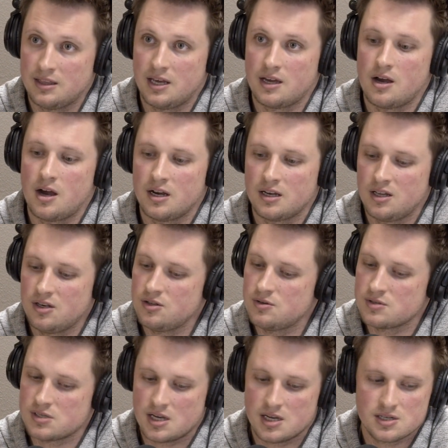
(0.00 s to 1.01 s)
That God can
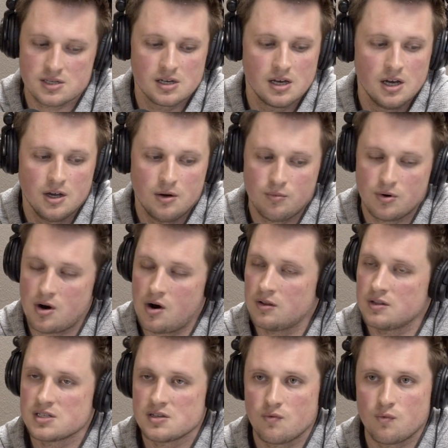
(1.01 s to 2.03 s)
use us,
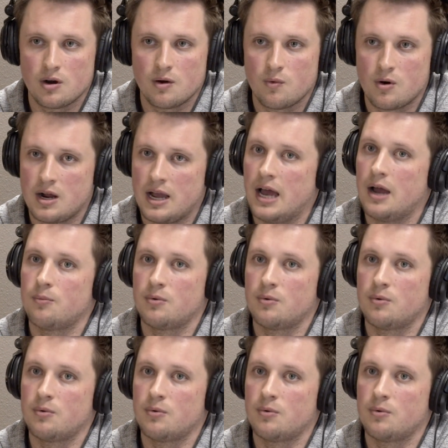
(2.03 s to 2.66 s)
regardless of where we're at,